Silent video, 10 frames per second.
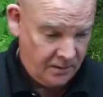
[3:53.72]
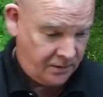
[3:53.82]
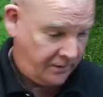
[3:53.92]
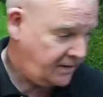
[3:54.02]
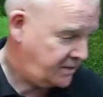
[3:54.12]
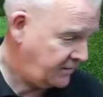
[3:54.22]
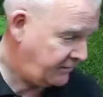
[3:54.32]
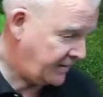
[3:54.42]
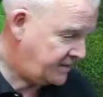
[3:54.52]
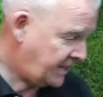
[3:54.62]
So this is a
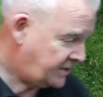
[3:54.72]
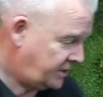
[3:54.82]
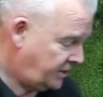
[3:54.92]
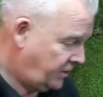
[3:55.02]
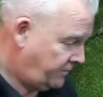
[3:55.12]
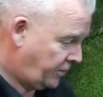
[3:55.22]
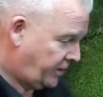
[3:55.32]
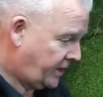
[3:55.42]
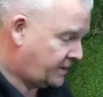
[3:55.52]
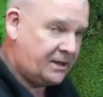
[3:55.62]
fantastic new
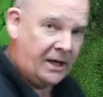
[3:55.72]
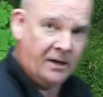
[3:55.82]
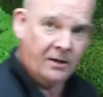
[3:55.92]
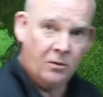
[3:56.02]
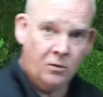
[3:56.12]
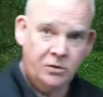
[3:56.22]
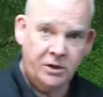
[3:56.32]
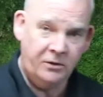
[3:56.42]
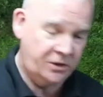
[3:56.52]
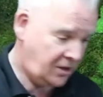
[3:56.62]
product, and
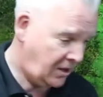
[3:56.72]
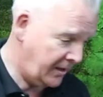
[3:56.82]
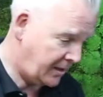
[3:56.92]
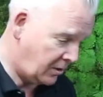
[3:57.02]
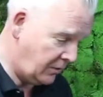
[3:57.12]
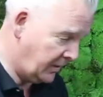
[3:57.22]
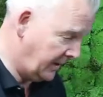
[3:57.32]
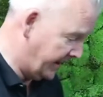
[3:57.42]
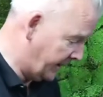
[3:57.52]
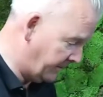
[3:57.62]
also just click on the
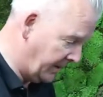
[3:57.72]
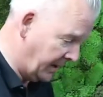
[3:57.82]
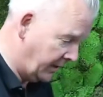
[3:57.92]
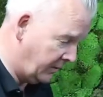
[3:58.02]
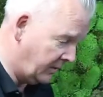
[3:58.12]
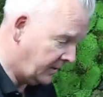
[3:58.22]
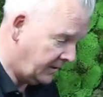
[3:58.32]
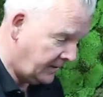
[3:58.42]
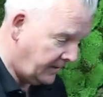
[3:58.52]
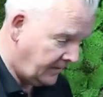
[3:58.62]
link below.
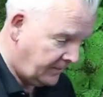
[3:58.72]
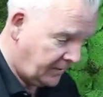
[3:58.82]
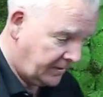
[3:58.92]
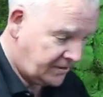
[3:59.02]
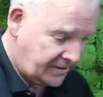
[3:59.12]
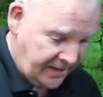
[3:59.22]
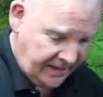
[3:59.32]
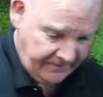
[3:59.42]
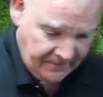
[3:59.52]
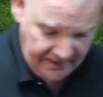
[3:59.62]
But
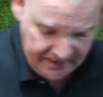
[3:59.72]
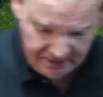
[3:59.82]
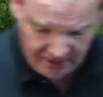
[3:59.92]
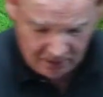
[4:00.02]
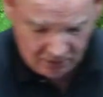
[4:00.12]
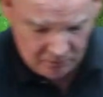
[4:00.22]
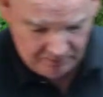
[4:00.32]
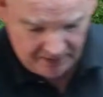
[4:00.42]
today, let's get on with